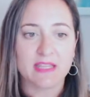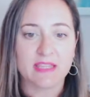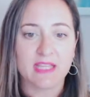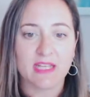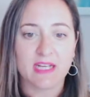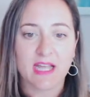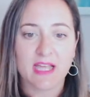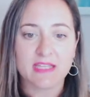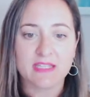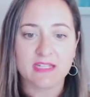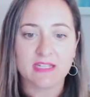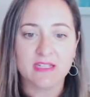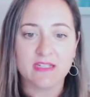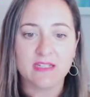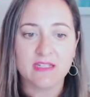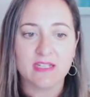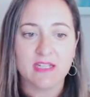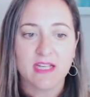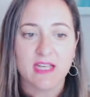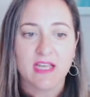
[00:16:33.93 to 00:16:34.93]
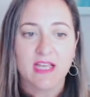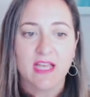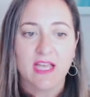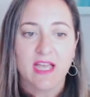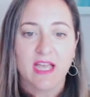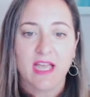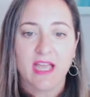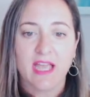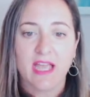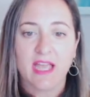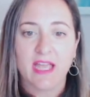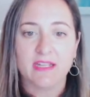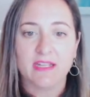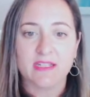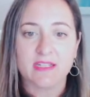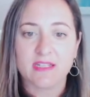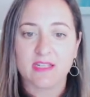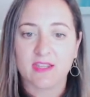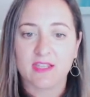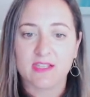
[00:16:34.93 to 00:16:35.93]
that I did. And
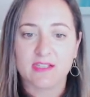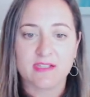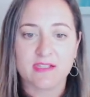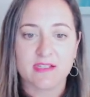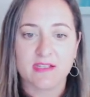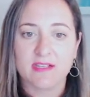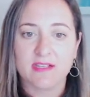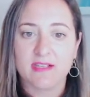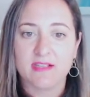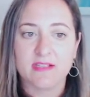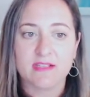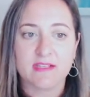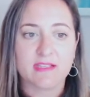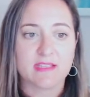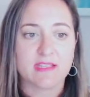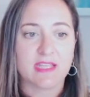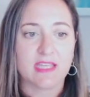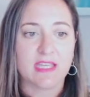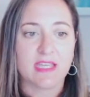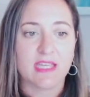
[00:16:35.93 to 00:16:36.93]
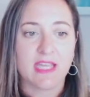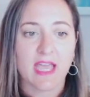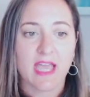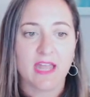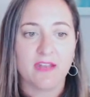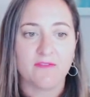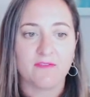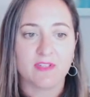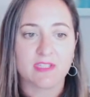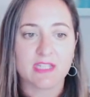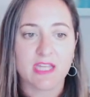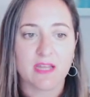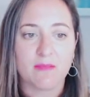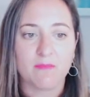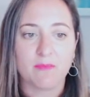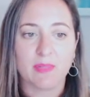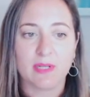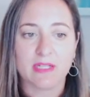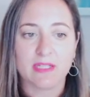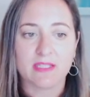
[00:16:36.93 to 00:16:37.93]
this is the Canva
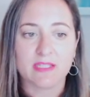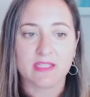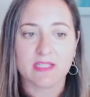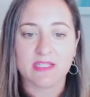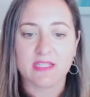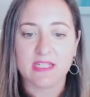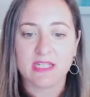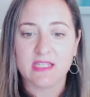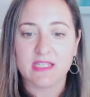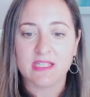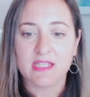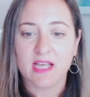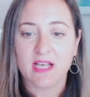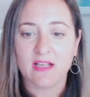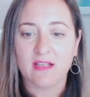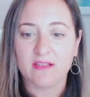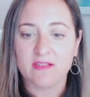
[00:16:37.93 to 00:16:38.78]
template details